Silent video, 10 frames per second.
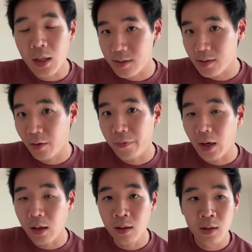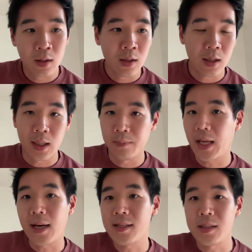so far. And
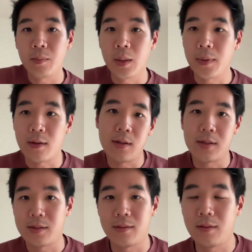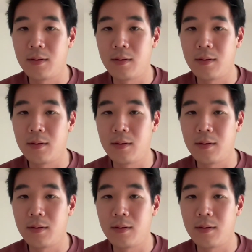that is simply because